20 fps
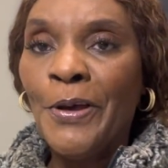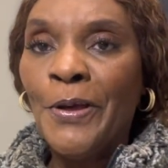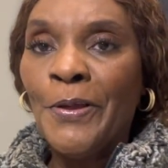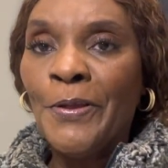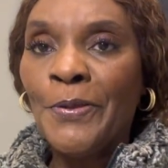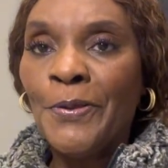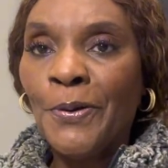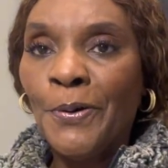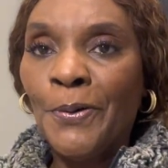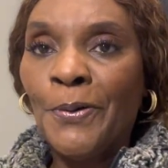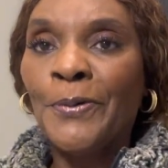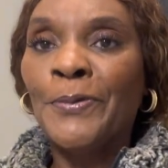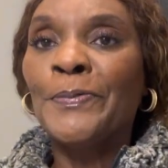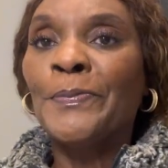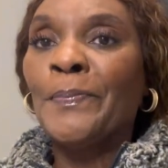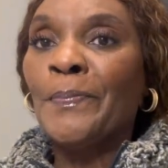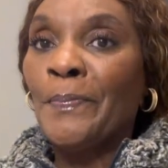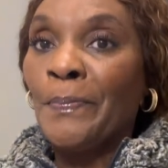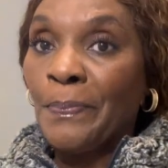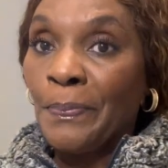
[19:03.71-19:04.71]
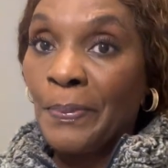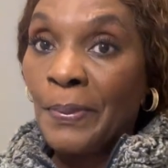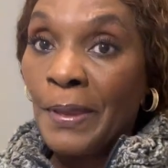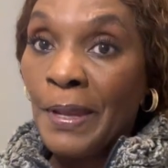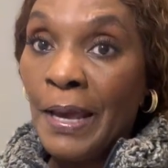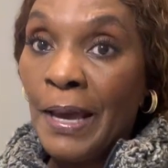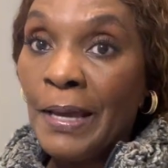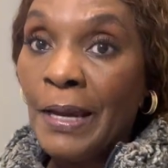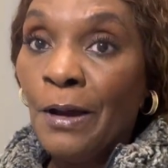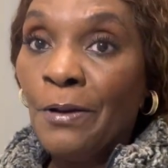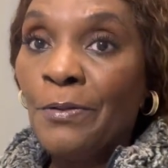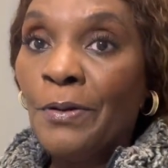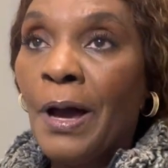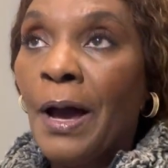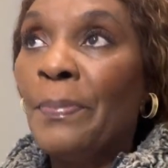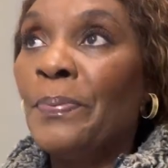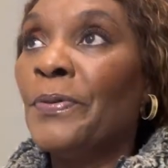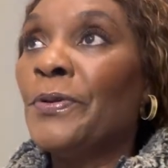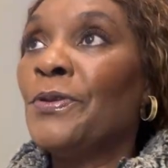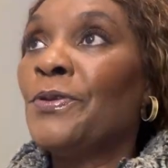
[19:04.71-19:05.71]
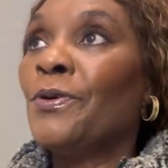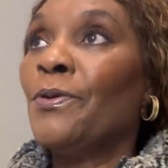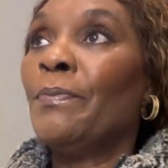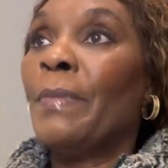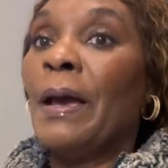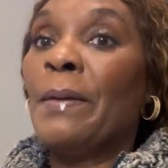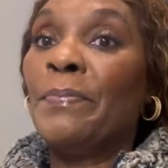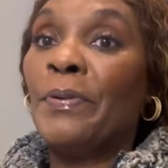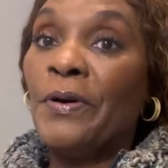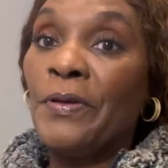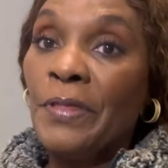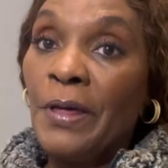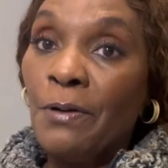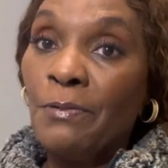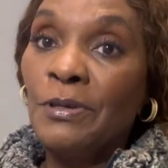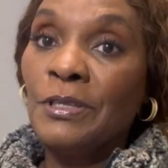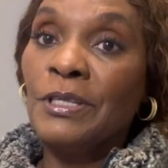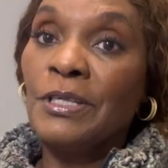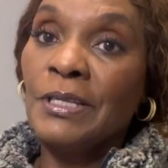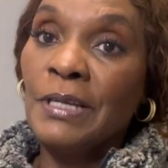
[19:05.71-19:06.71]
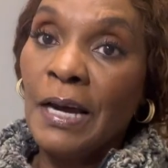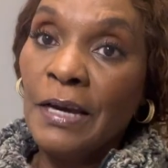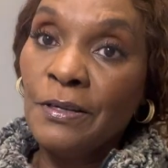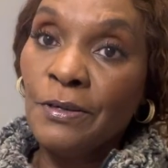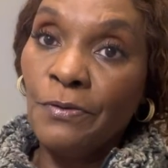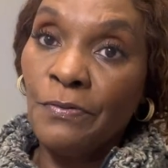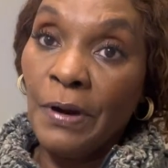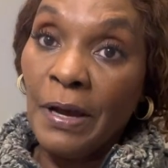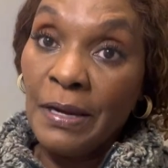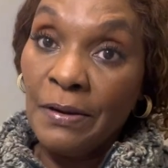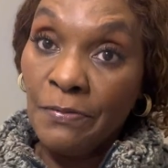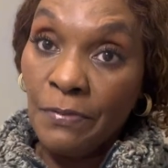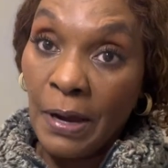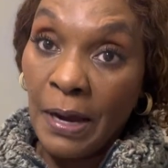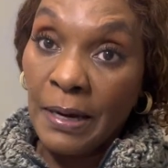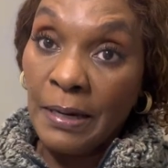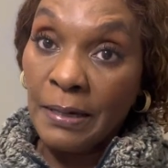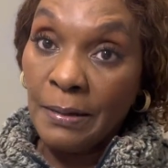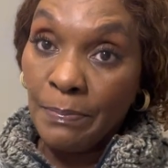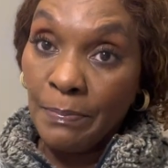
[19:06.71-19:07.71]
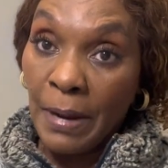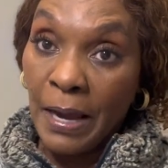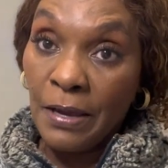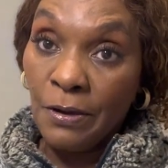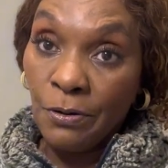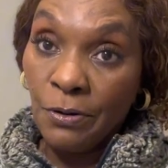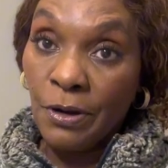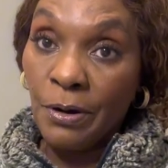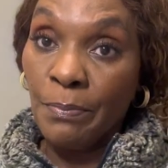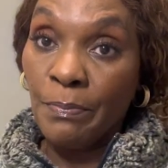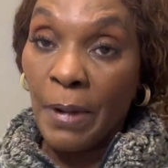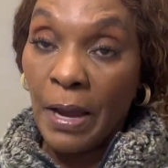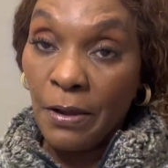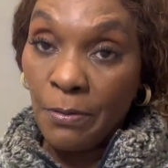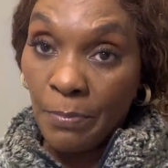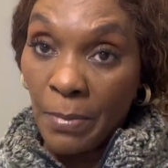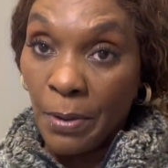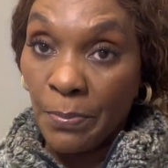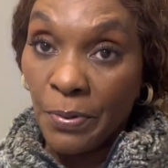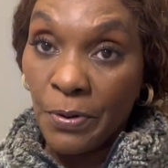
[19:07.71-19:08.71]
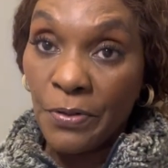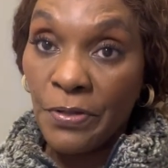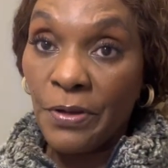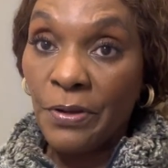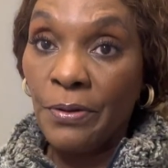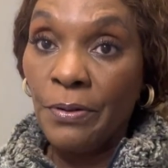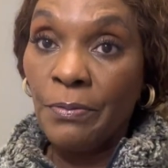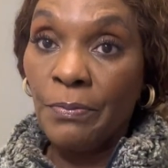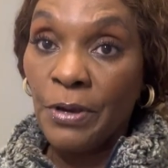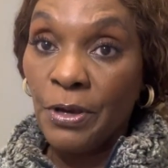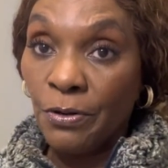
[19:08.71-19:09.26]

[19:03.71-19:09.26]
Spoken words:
So yeah, that was what happened. So my brother was in charge of, and my younger brother,